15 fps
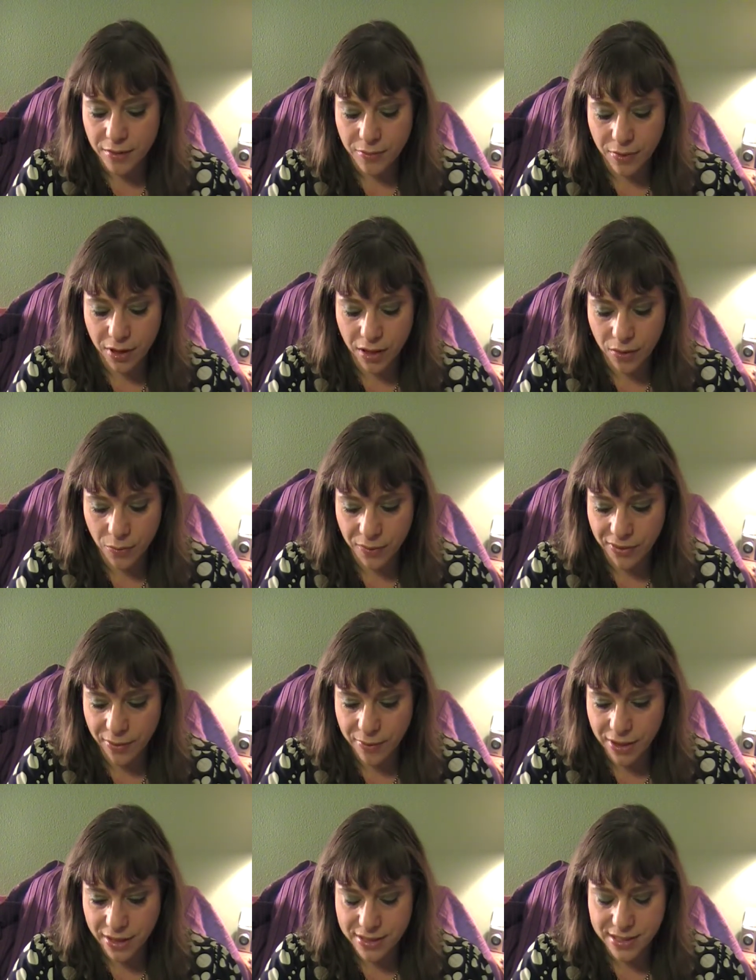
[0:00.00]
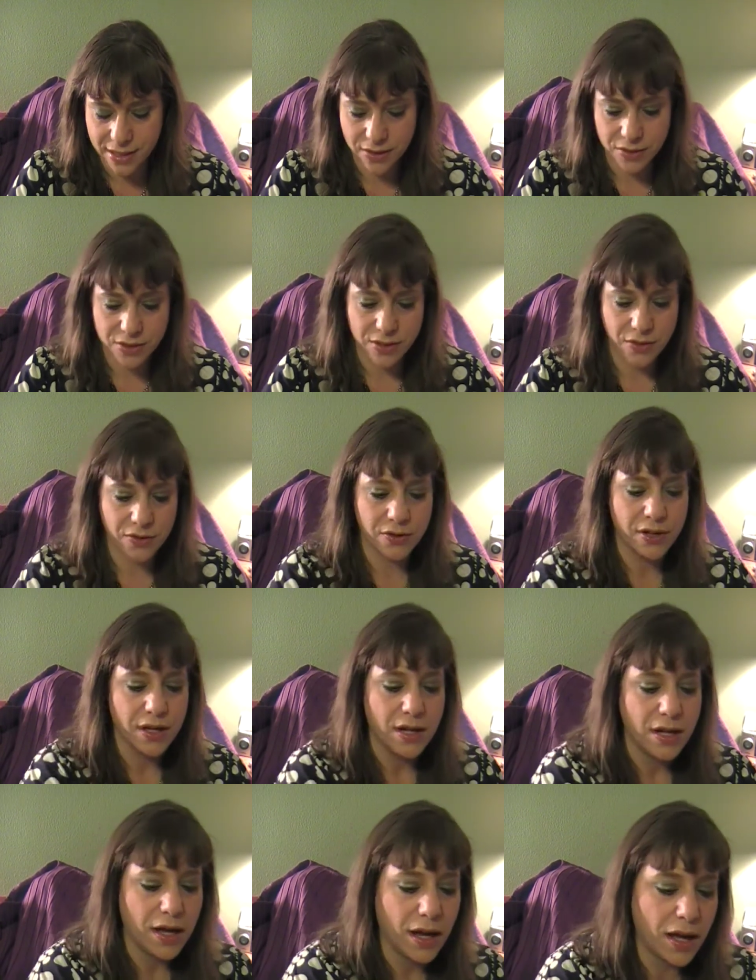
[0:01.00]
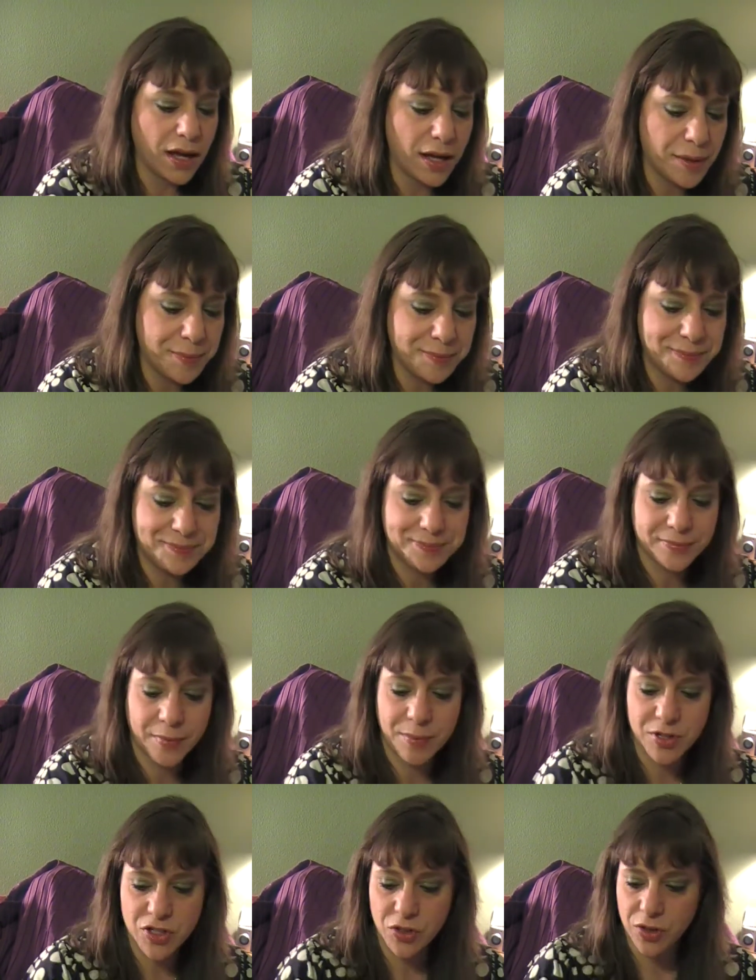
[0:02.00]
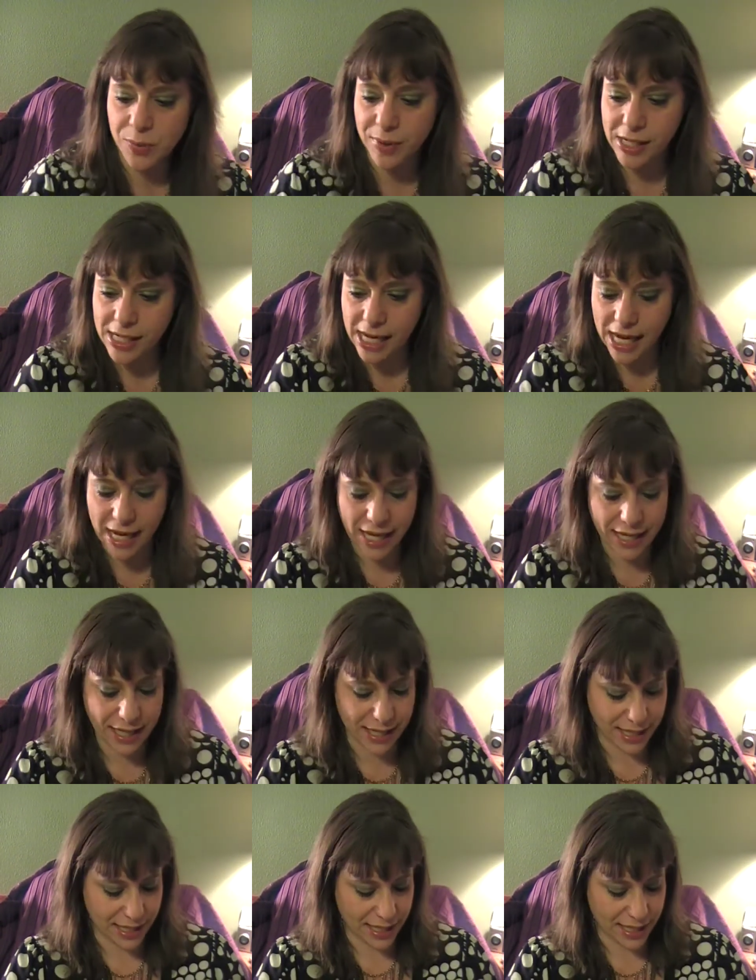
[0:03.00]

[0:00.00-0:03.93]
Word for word: uh, when they went on sale. So um, I'm going to show you what I got.